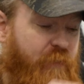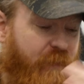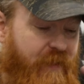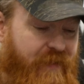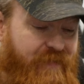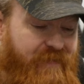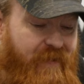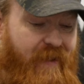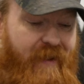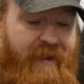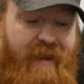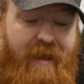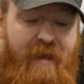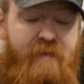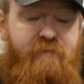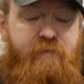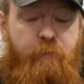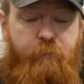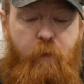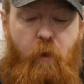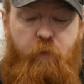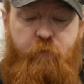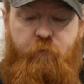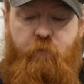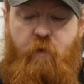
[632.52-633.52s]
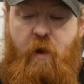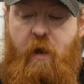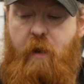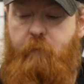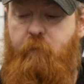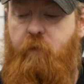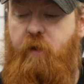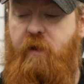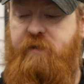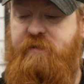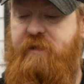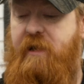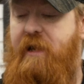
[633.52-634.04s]
with this thing. It's a Bolster
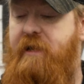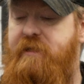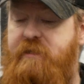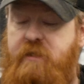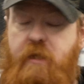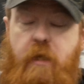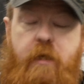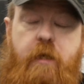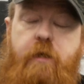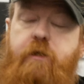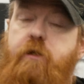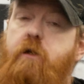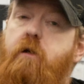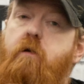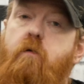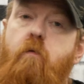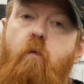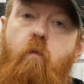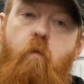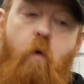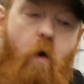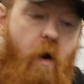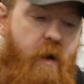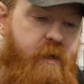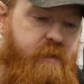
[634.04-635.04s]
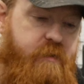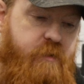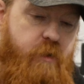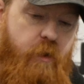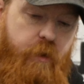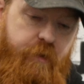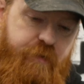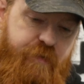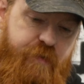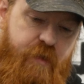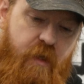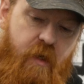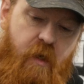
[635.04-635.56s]
Armouries. It's going to do what it
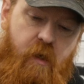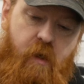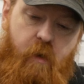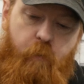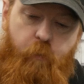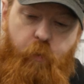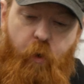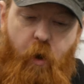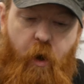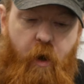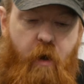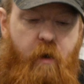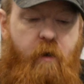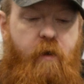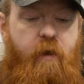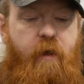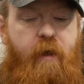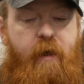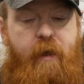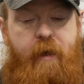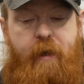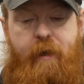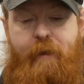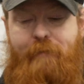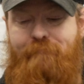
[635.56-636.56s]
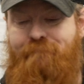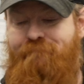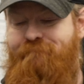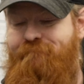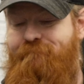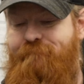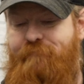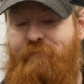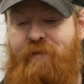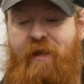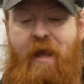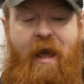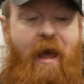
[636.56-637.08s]
does, but
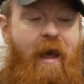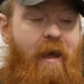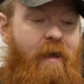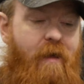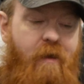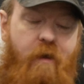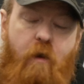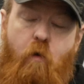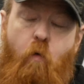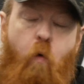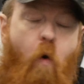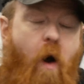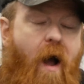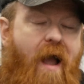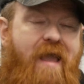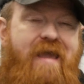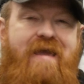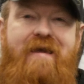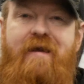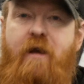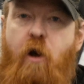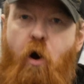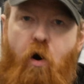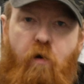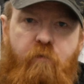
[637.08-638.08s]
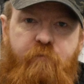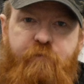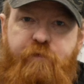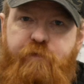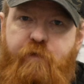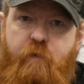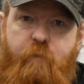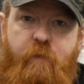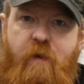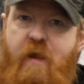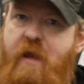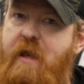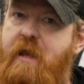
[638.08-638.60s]
yeah, quite
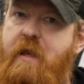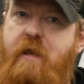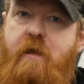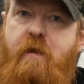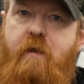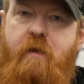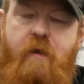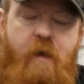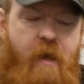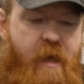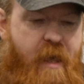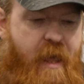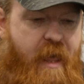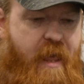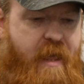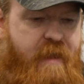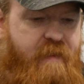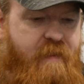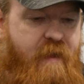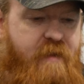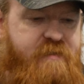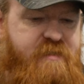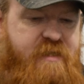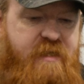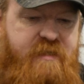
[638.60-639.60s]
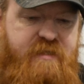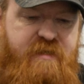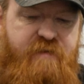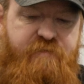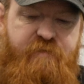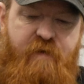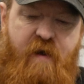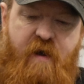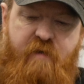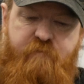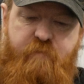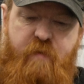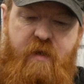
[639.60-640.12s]
comfortably hitting that
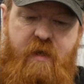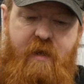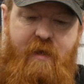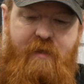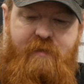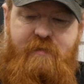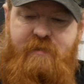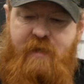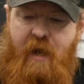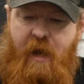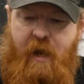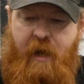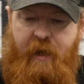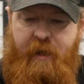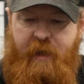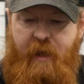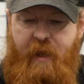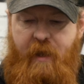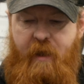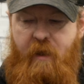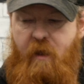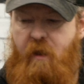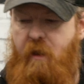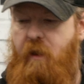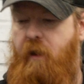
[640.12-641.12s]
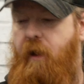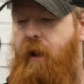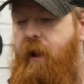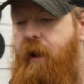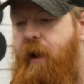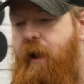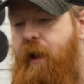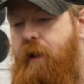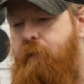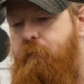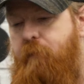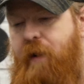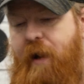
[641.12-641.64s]
65-meter target.
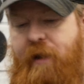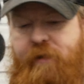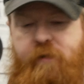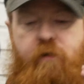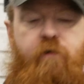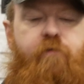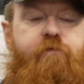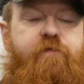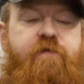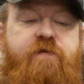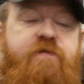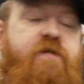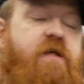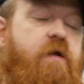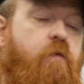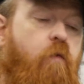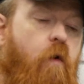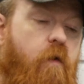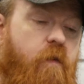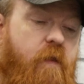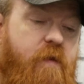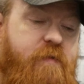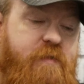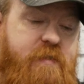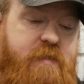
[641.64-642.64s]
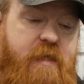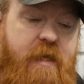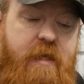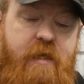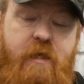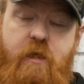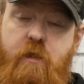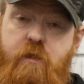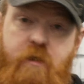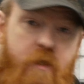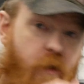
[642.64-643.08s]
I'd love to see what this thing can